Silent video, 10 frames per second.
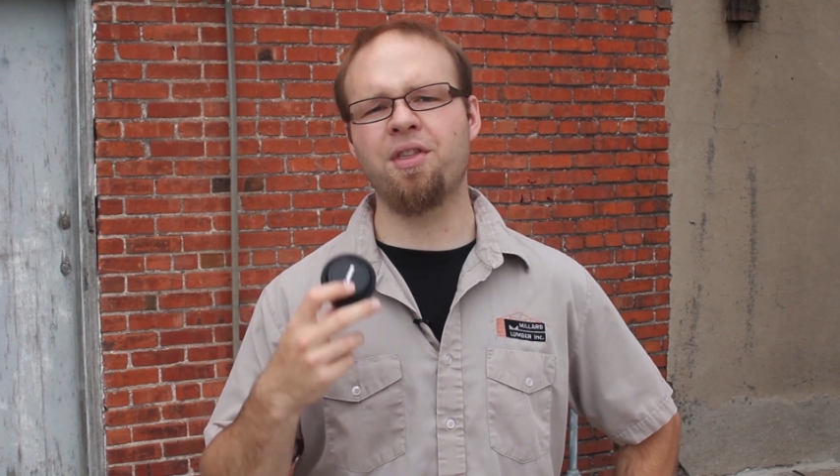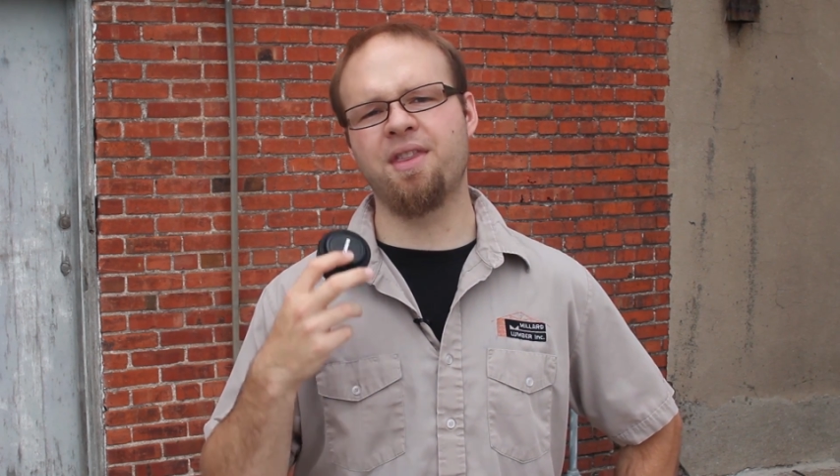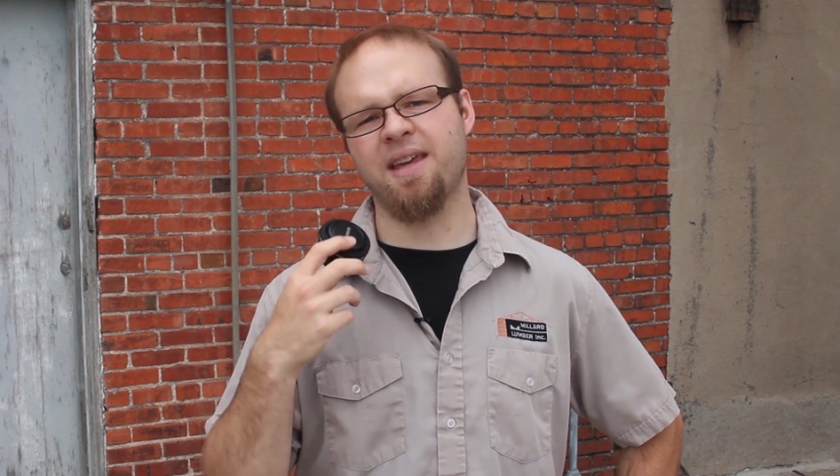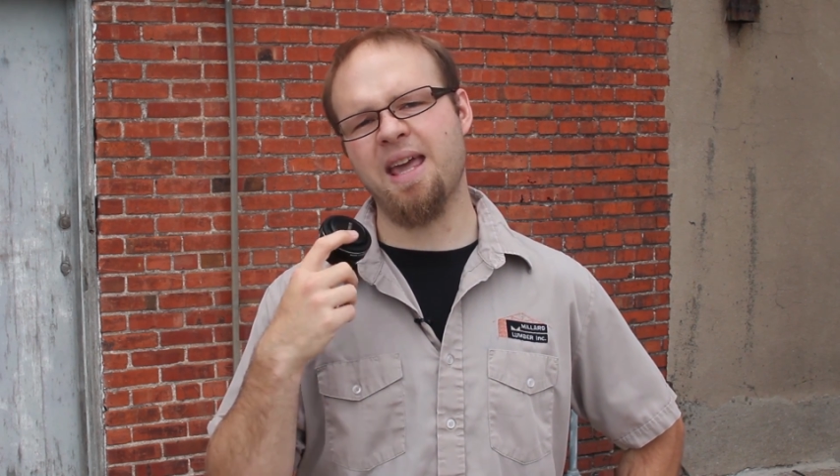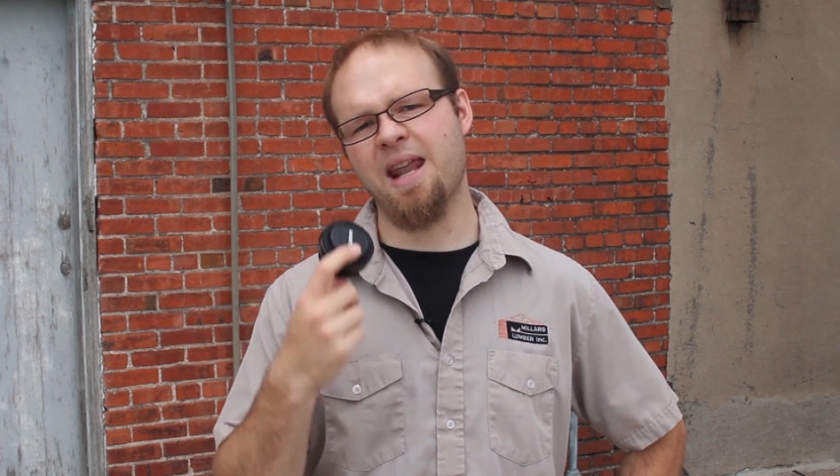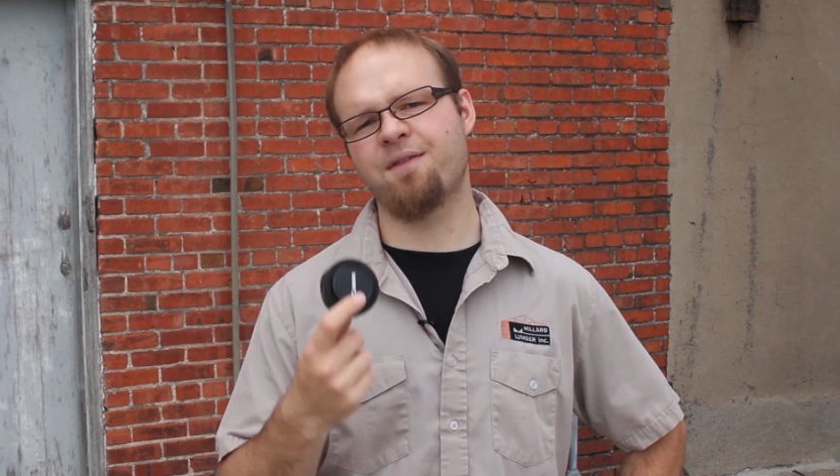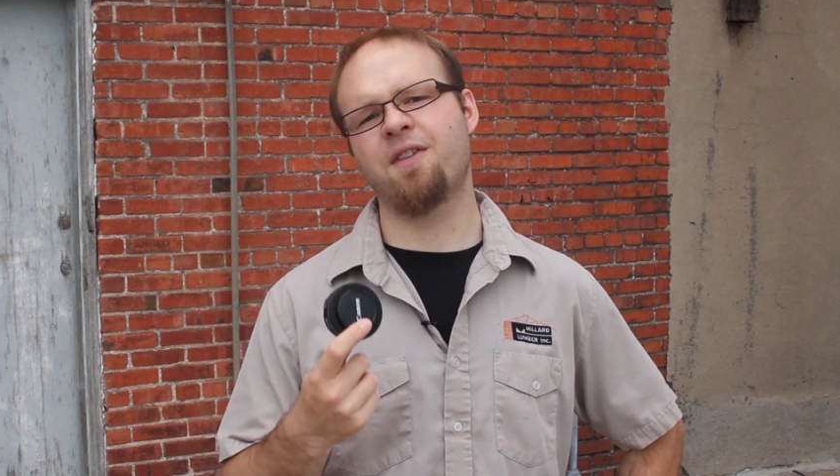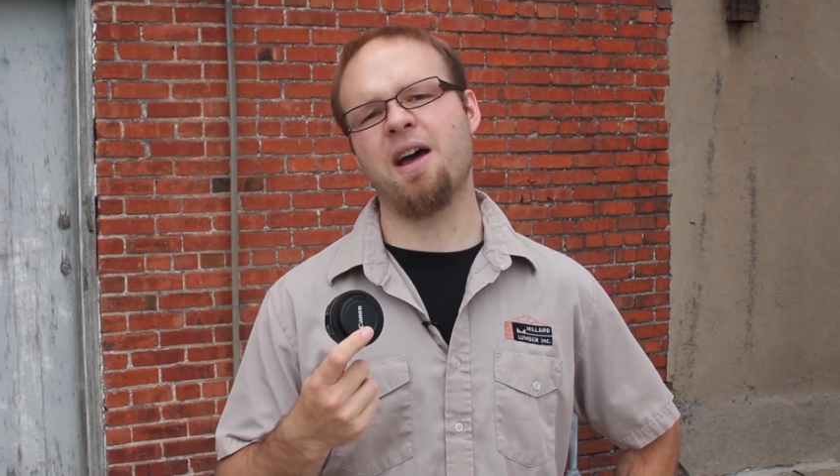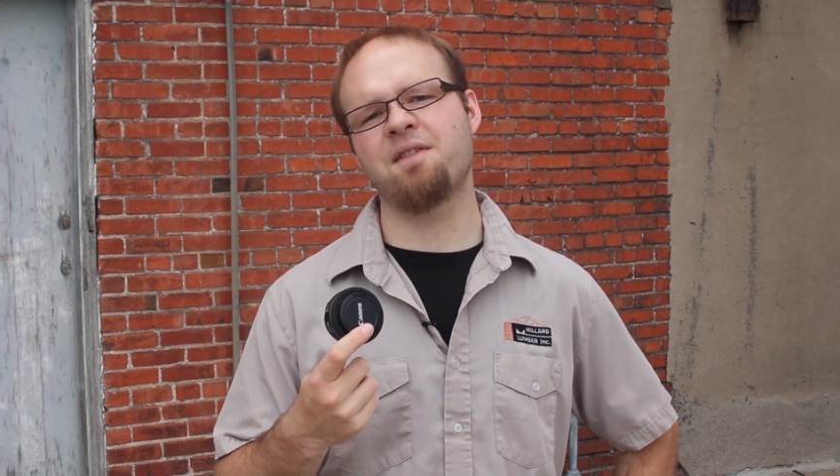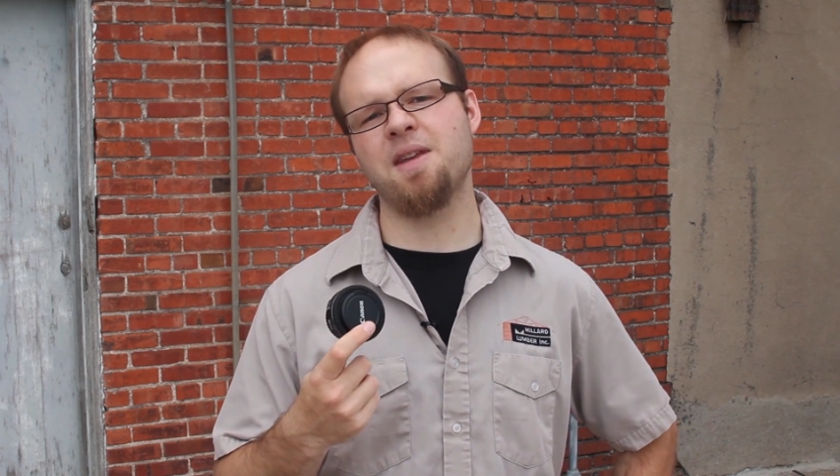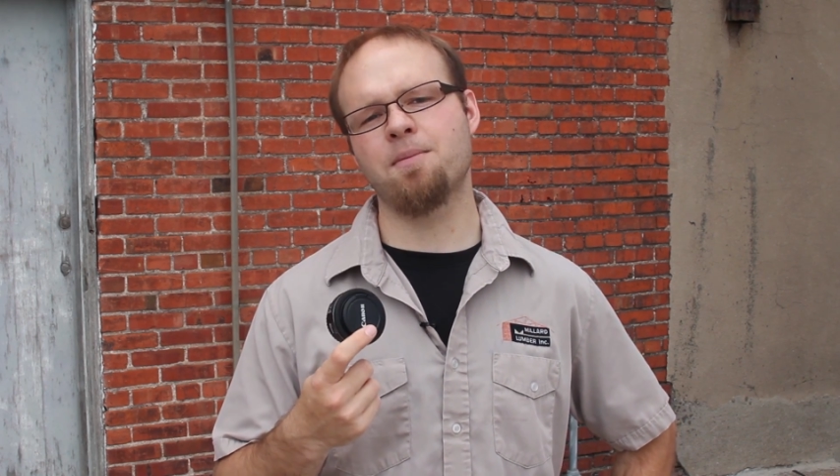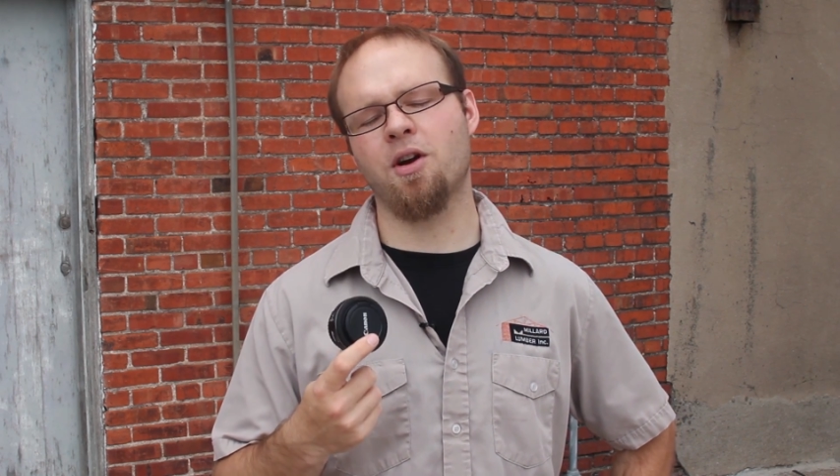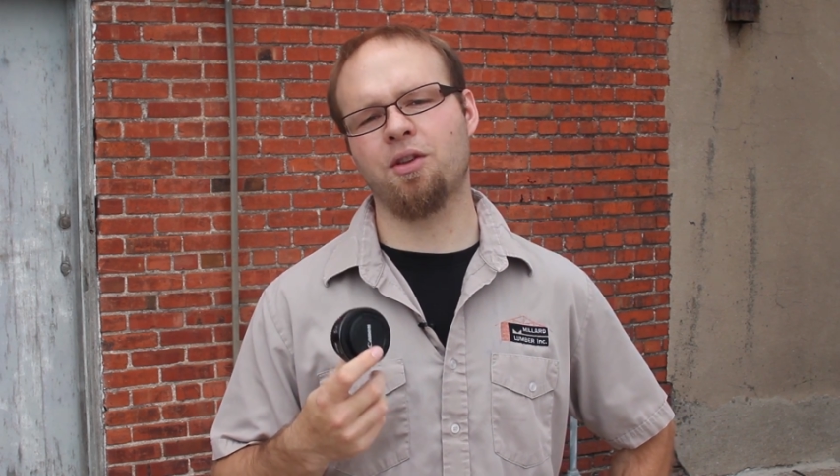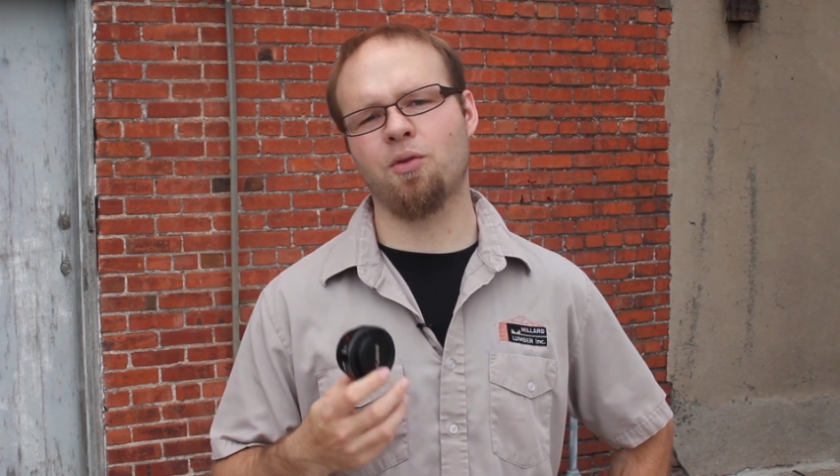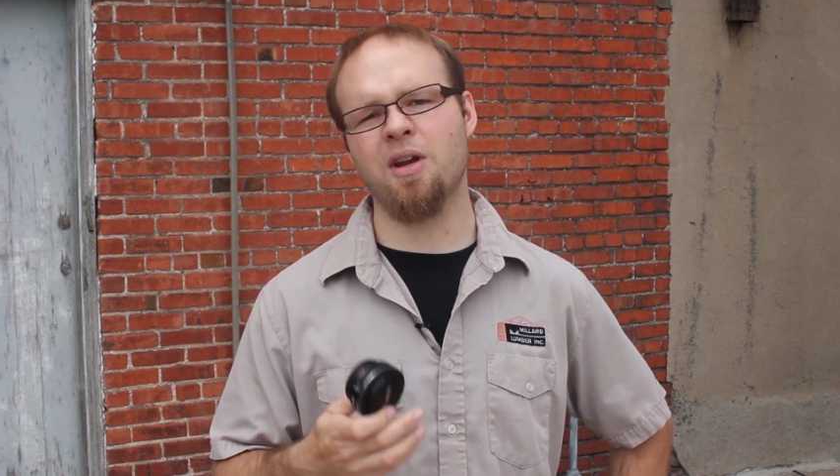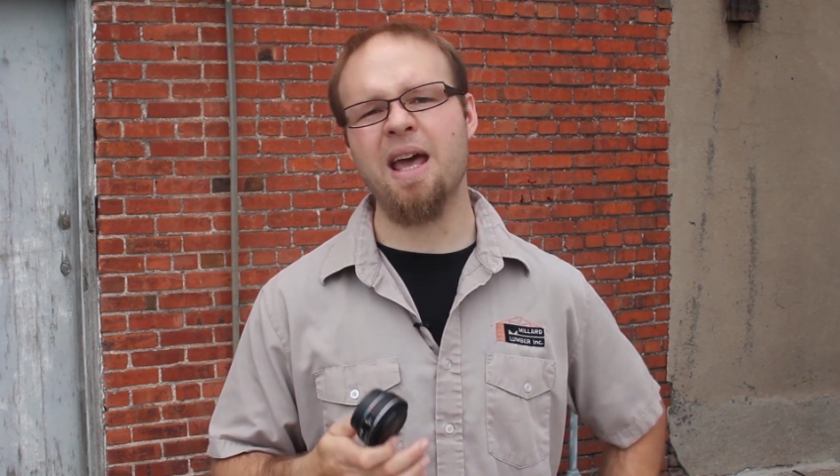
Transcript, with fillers: the Canon five D Mark three